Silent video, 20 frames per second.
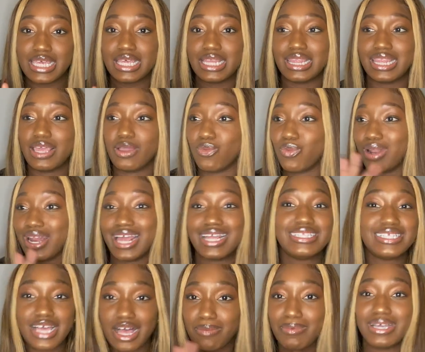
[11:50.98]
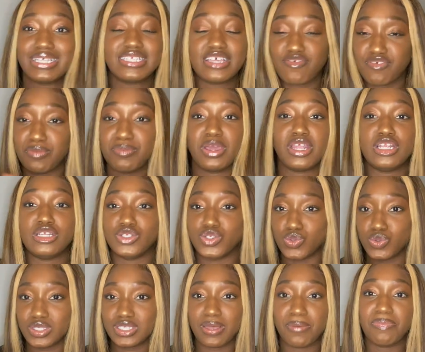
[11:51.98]
when I tell myself I'm gonna do
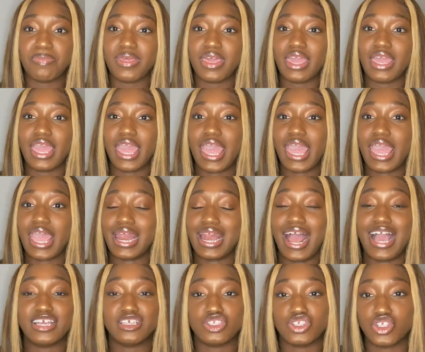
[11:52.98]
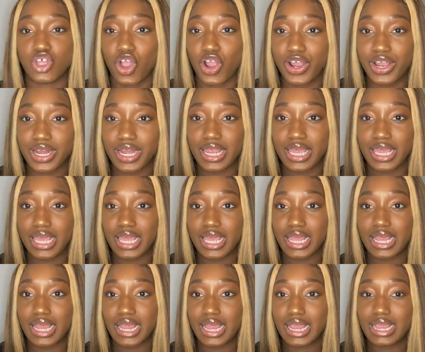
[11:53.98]
something and I start,
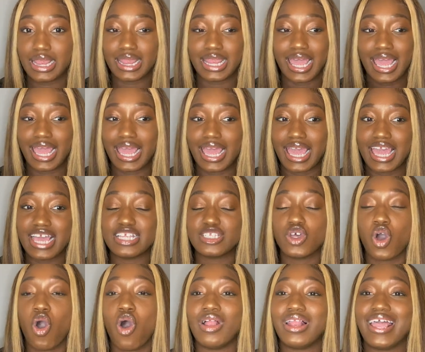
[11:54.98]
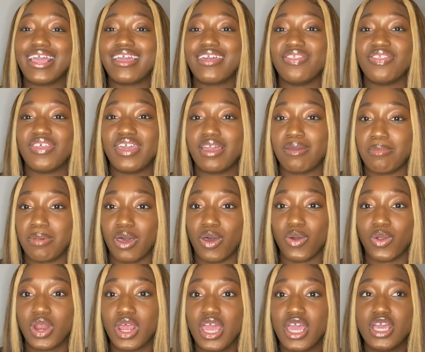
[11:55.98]
like, it's all I can think about.
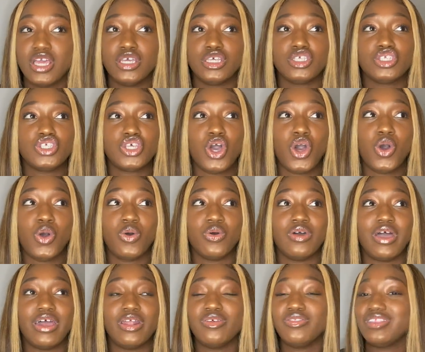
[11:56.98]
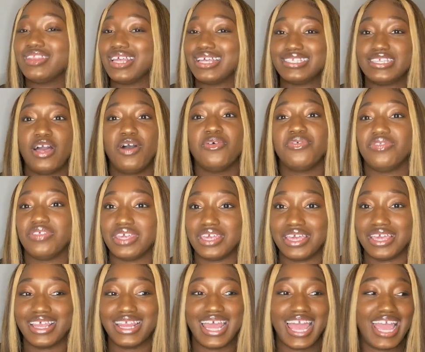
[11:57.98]
So I don't think that's healthy.
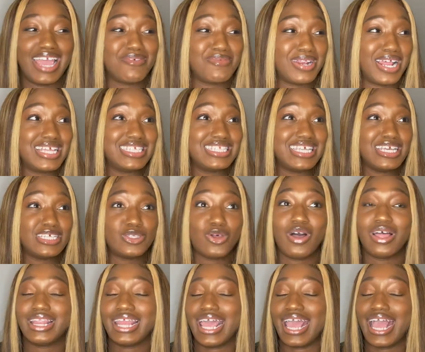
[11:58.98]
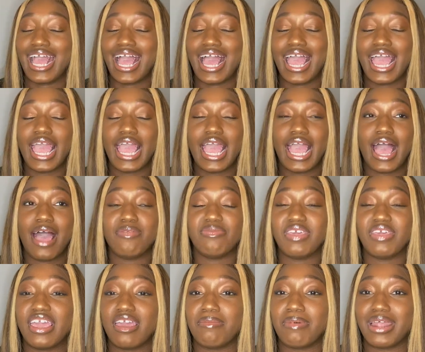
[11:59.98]
Like when I say it's all, like, I'm
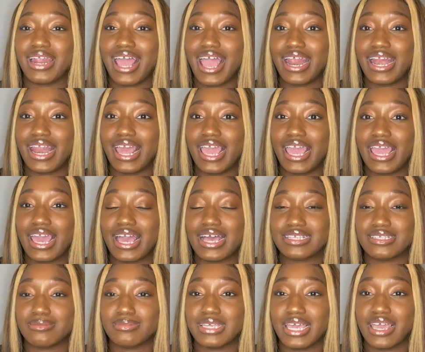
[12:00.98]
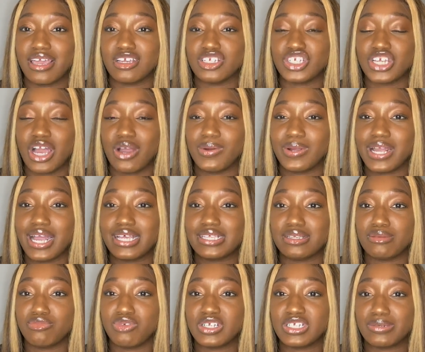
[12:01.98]
about it at night, as I'm taking a shower, as
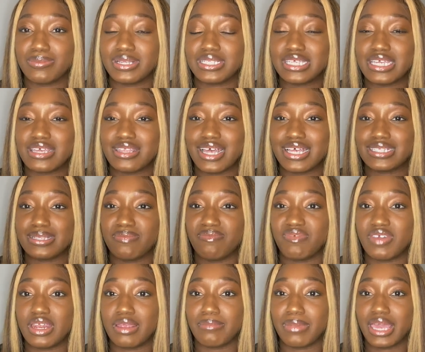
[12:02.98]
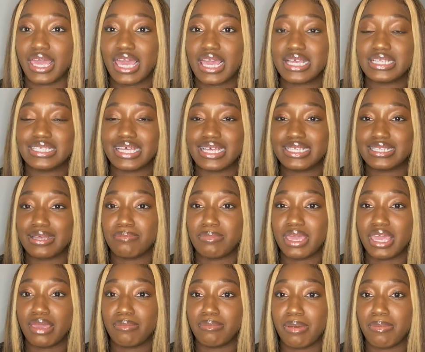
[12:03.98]
I'm brushing my teeth, as I'm feeding my kids, as I'm
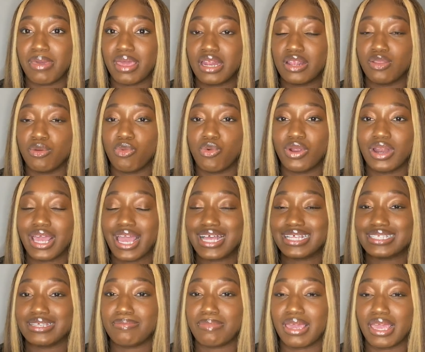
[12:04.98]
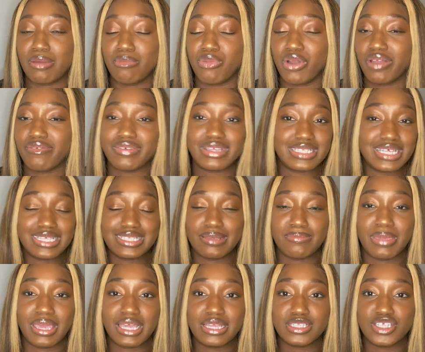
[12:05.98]
making my bed in the morning, as I'm making breakfast, as I'm
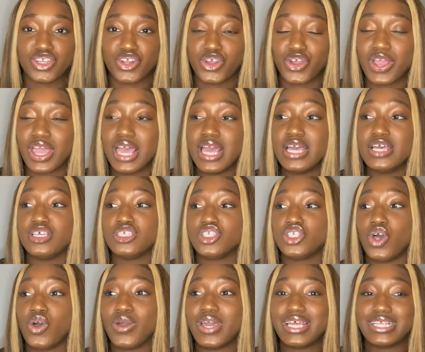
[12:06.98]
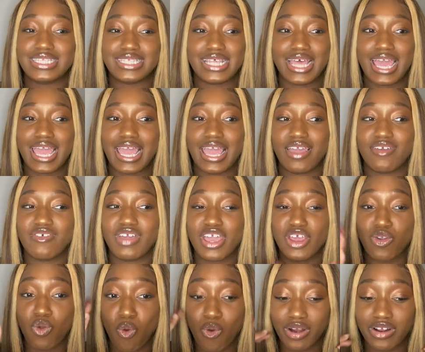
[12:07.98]
making dinner. So it's like, in
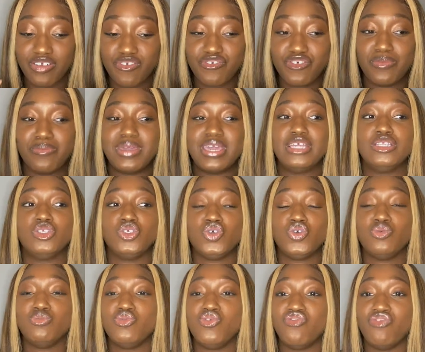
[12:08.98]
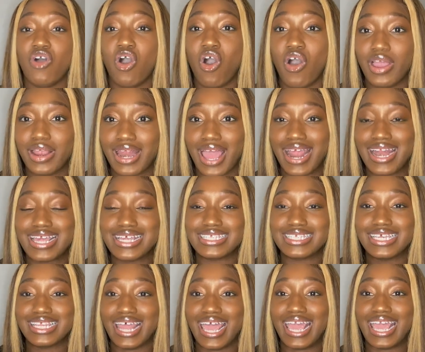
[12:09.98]
order for me to move on, I need to
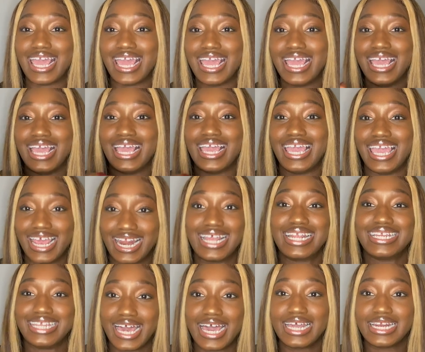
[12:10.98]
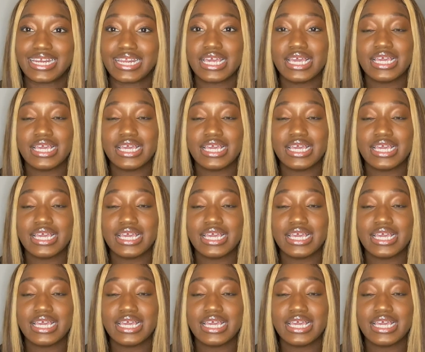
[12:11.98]
like get it done.